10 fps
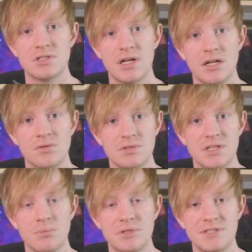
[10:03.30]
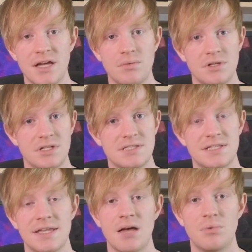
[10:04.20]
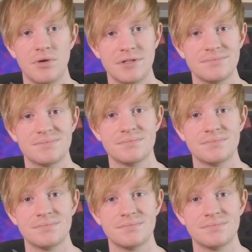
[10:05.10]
just kind of resembles that when it gets to that point.